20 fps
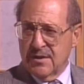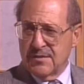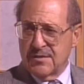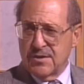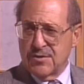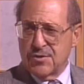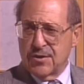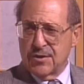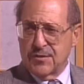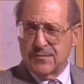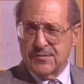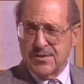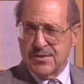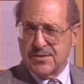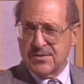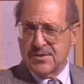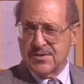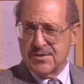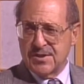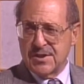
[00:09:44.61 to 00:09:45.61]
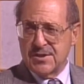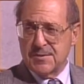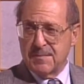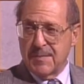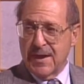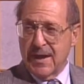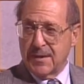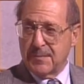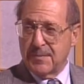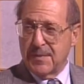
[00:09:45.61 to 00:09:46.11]
Degenerative disc disease,
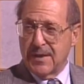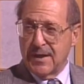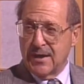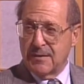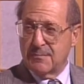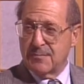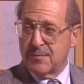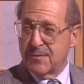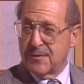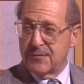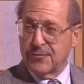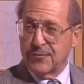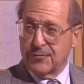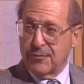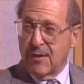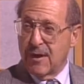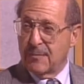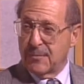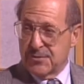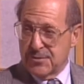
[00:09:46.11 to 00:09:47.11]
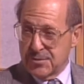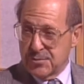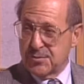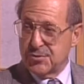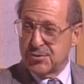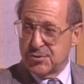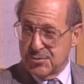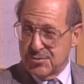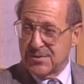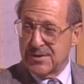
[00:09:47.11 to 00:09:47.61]
back pain, peripheral neuropathies,
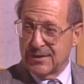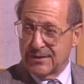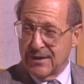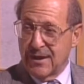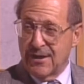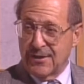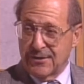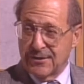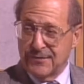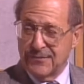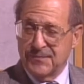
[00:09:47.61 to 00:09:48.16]
which you see a lot of.